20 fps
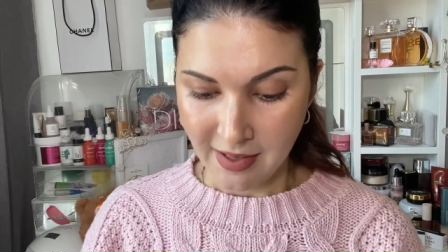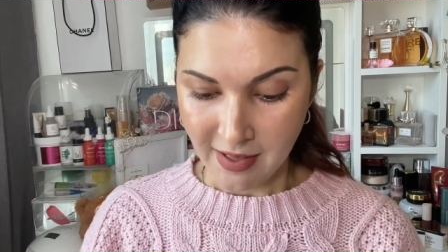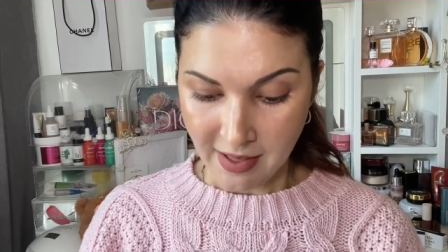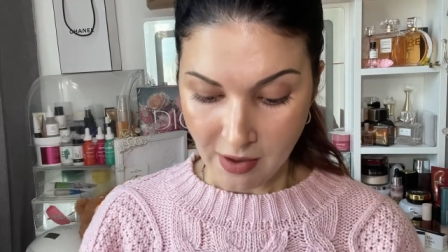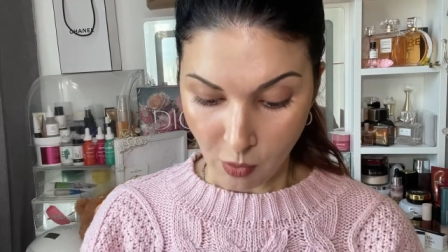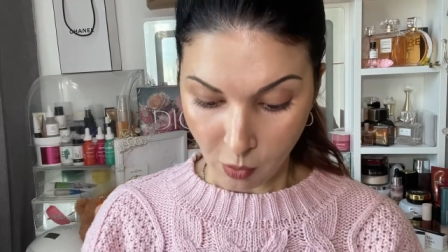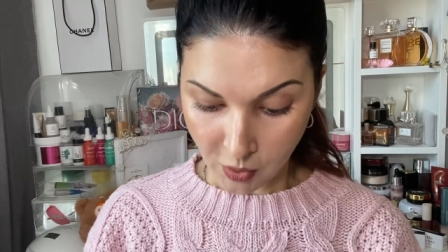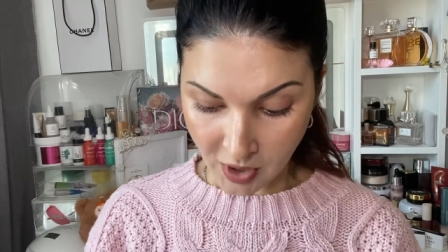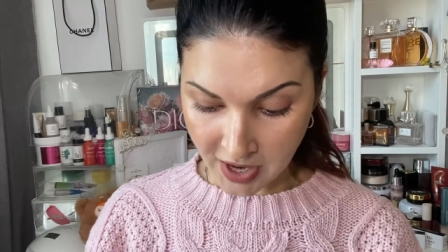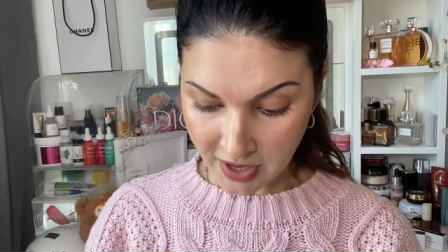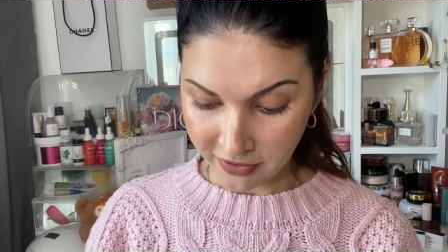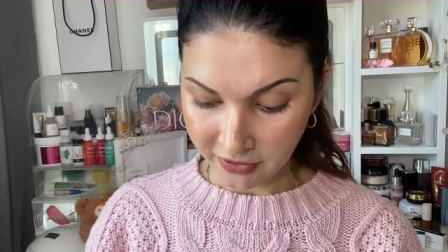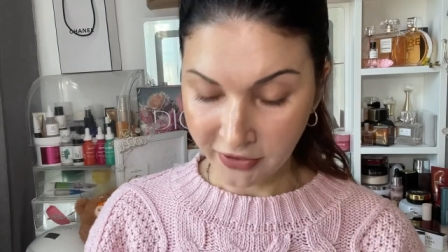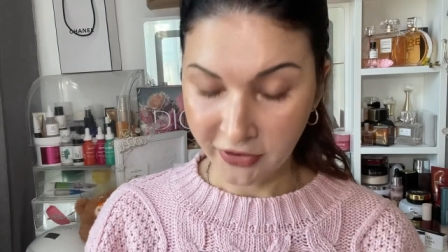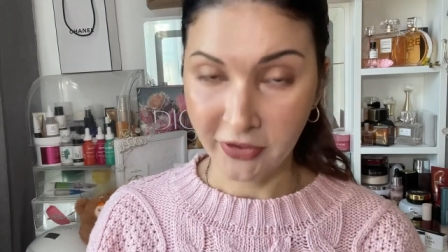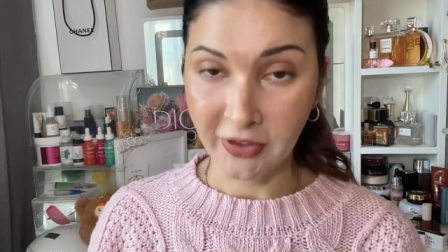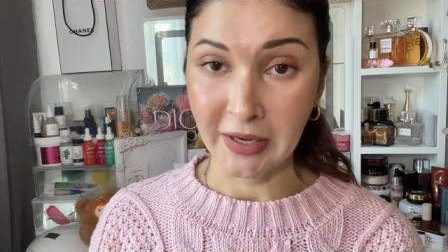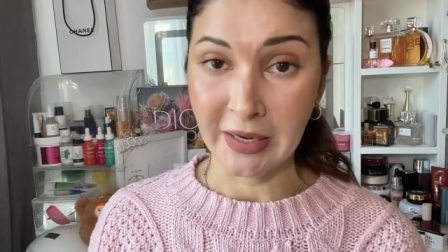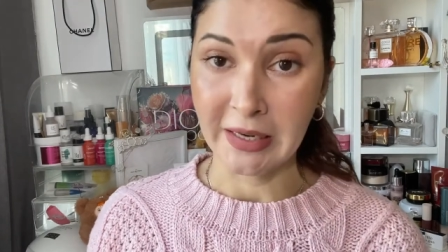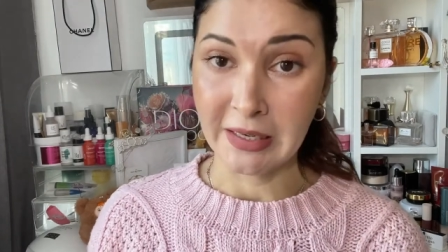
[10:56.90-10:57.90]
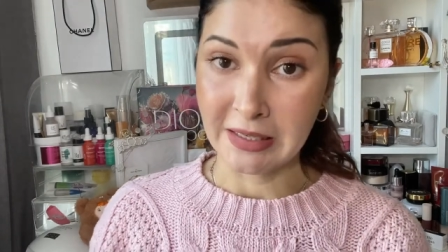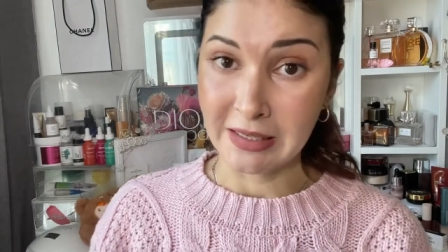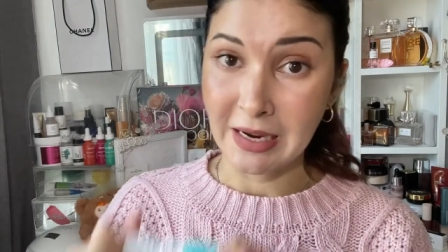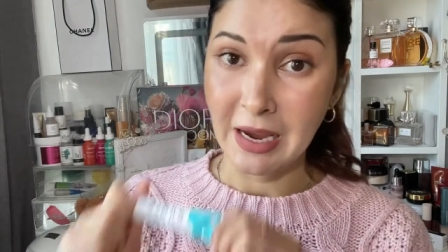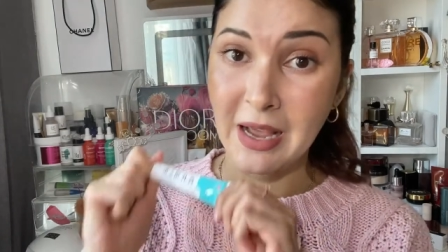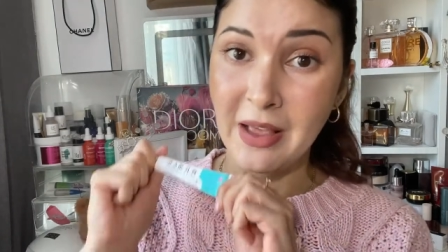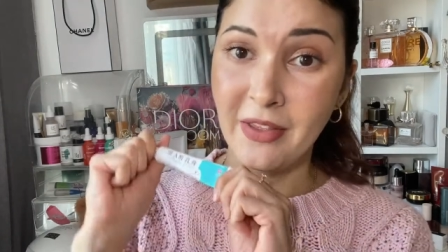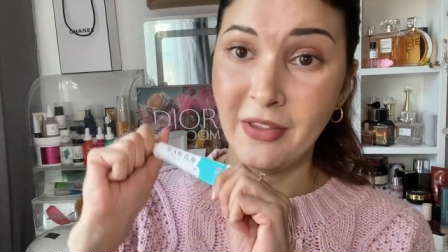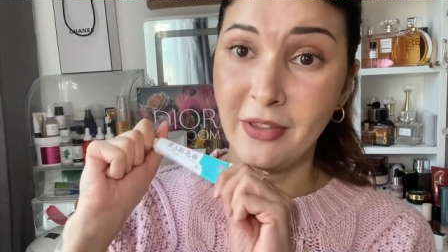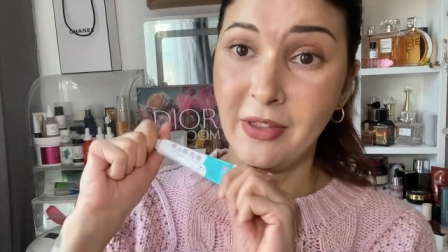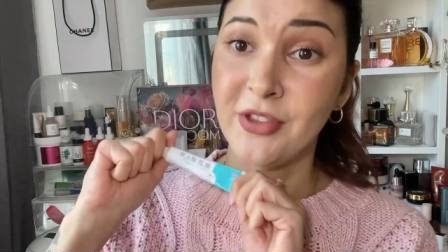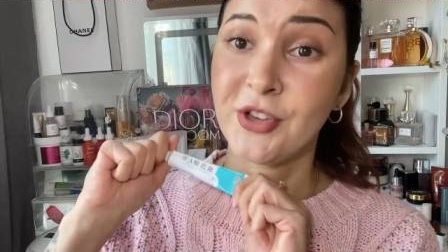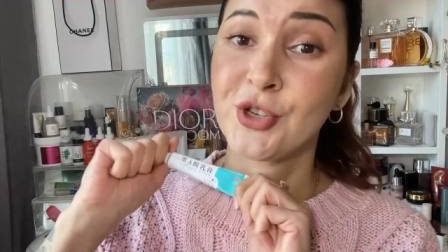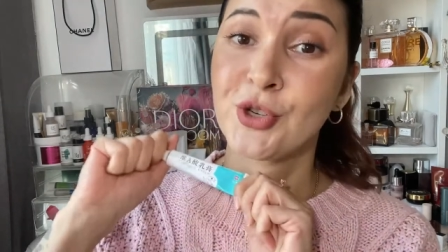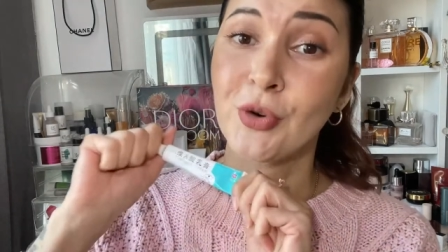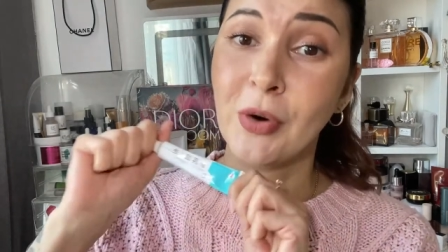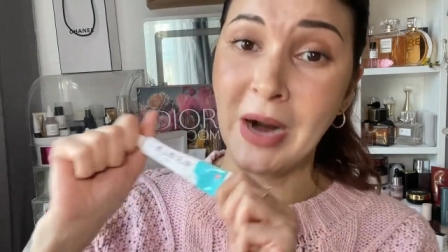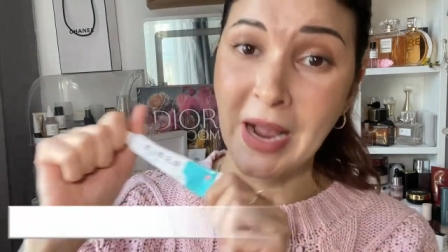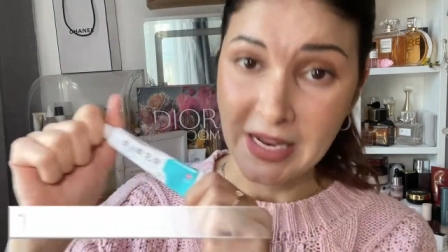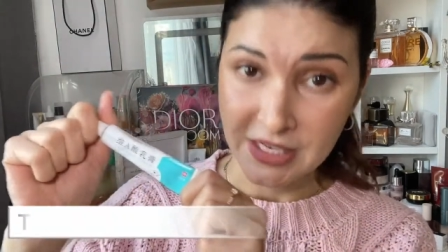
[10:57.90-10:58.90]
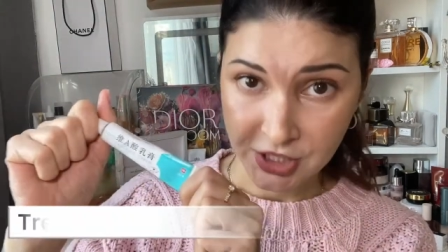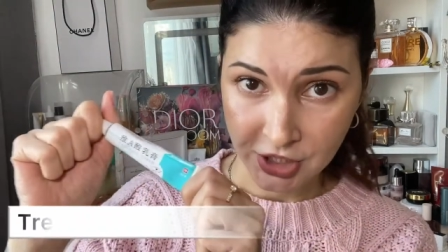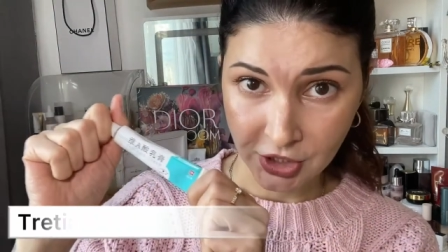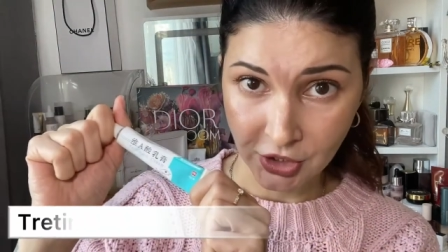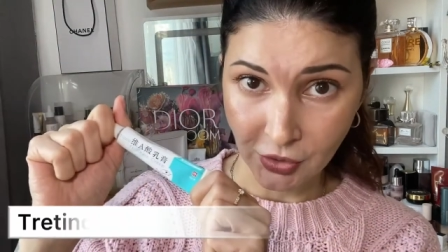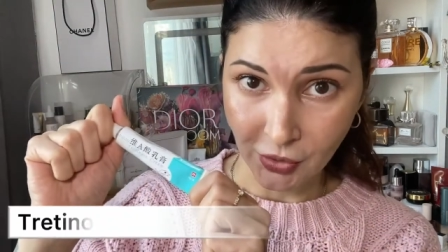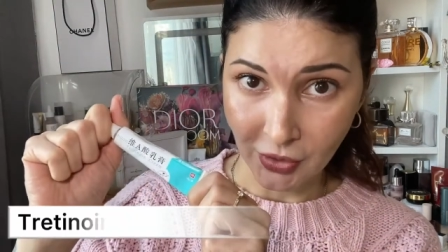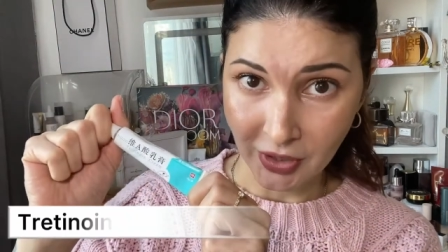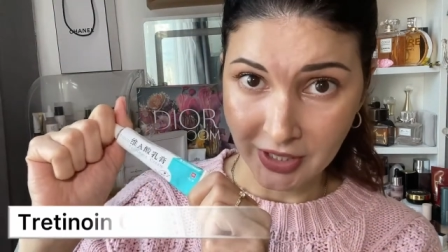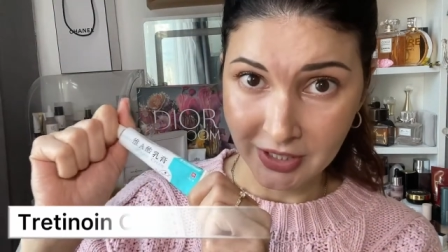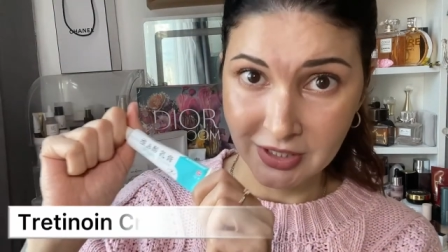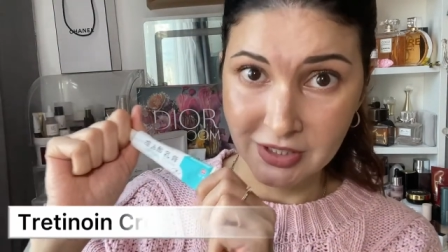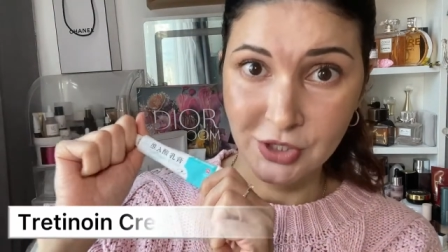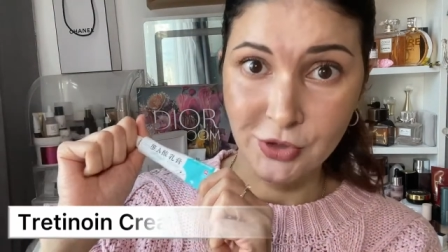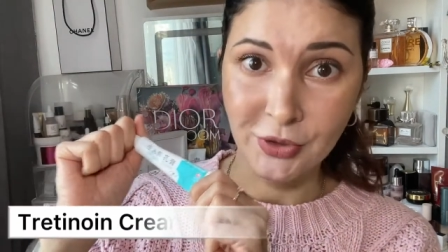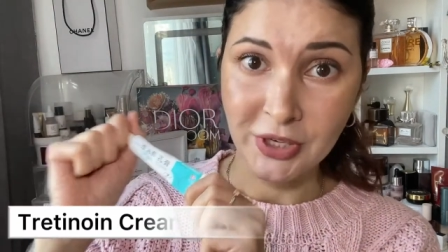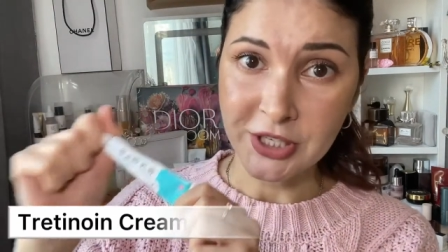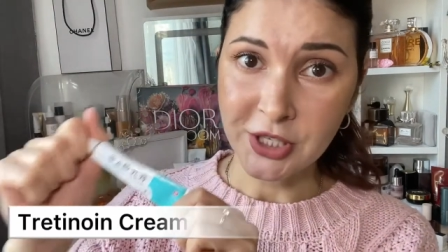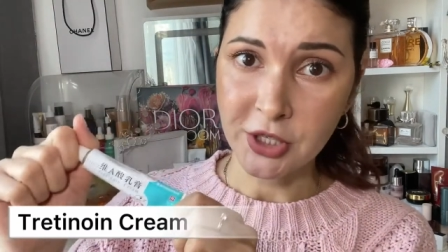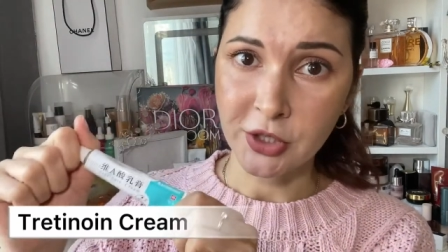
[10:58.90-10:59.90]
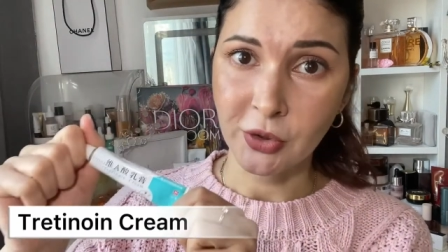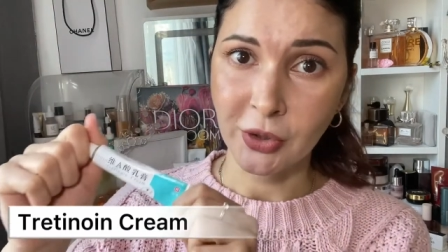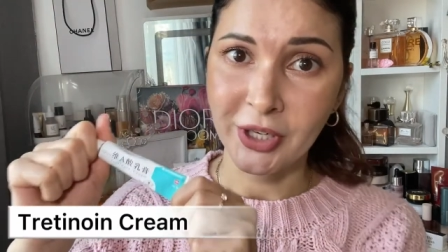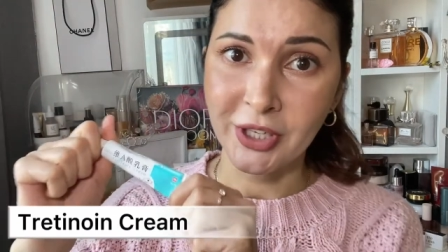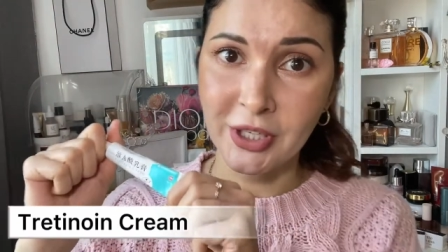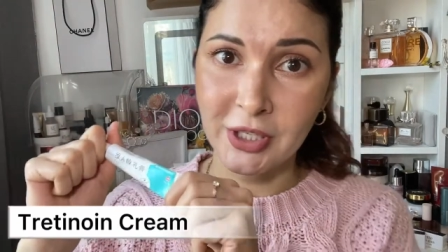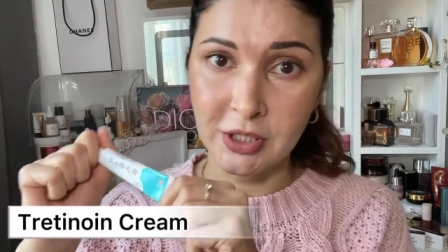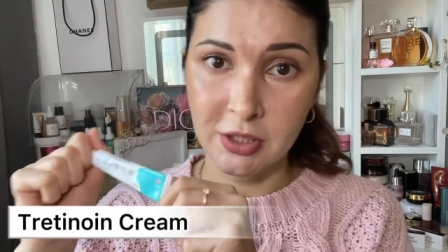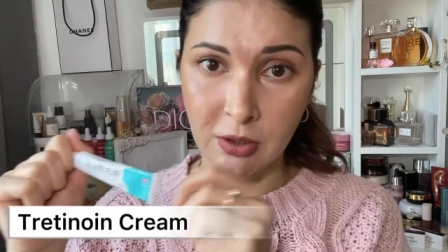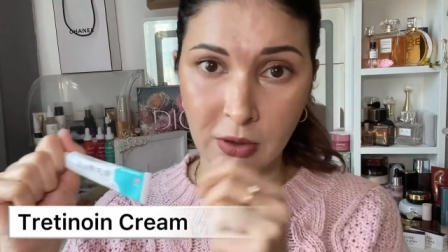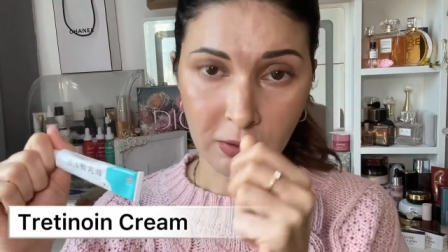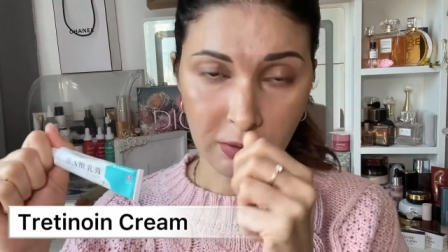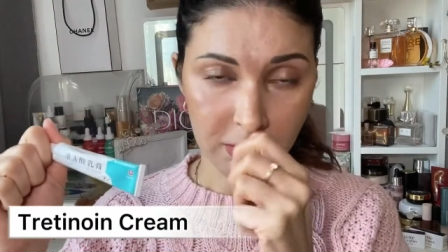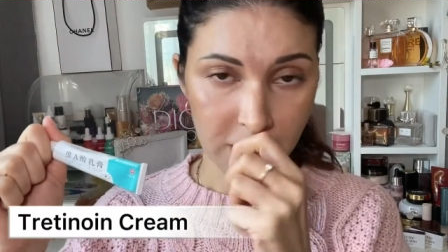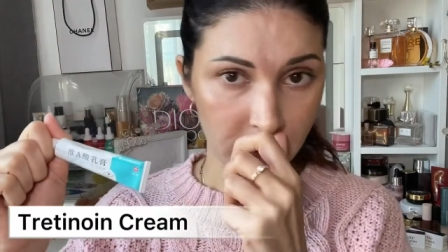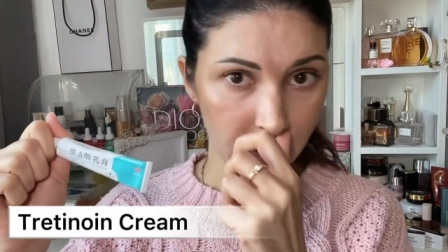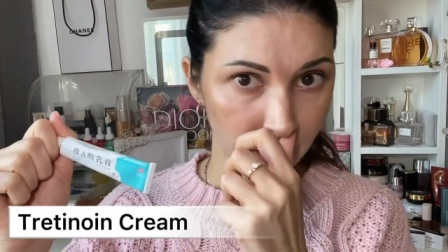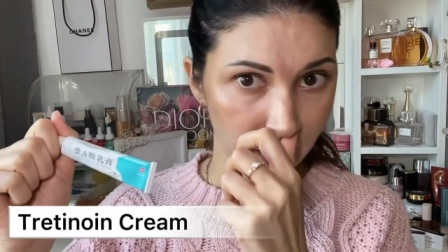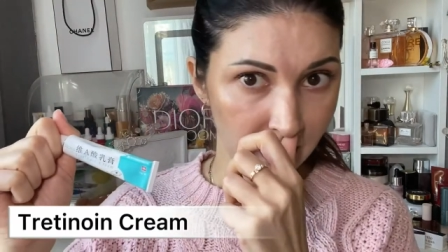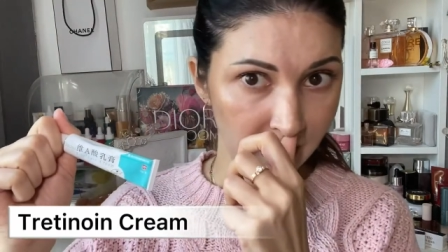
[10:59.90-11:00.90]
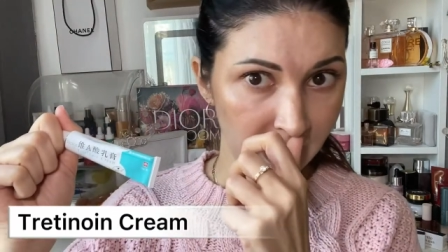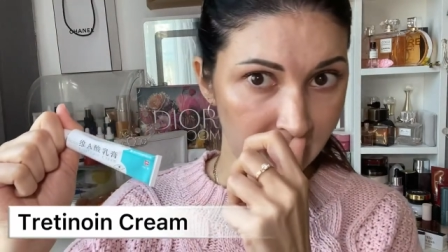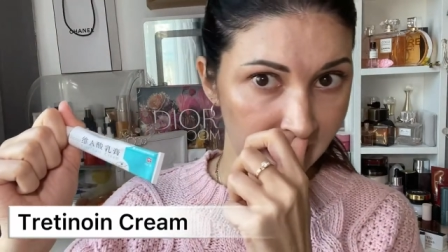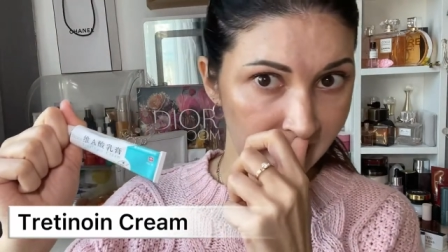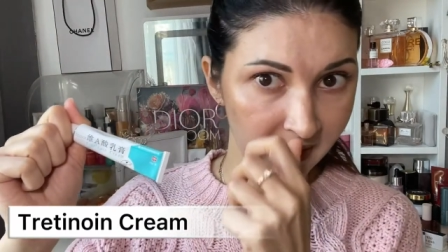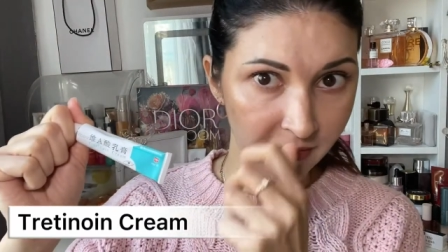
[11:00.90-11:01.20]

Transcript: one thing, tretinoin. Tretinoin is also a